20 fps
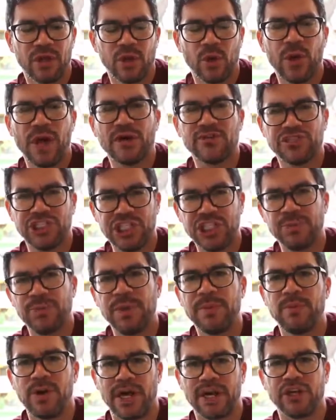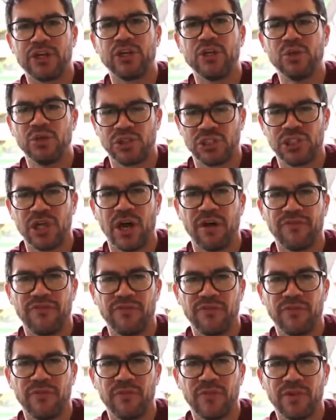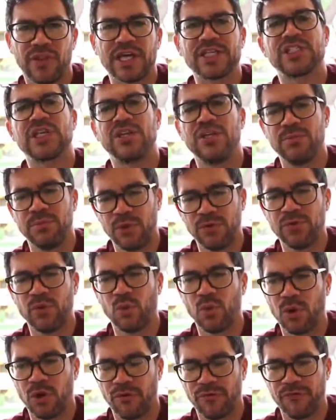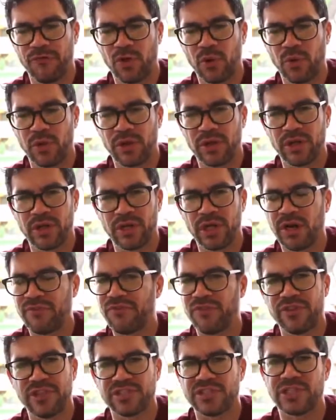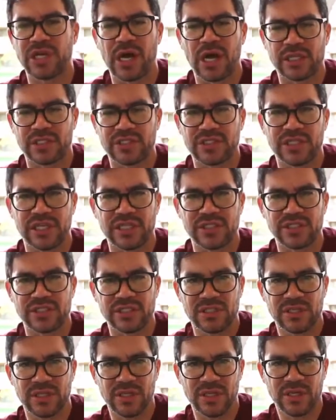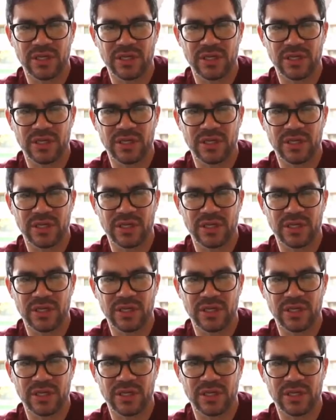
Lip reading: Go out and teach people how to do stuff. That's how you move the world forward. Enough of this nonsense.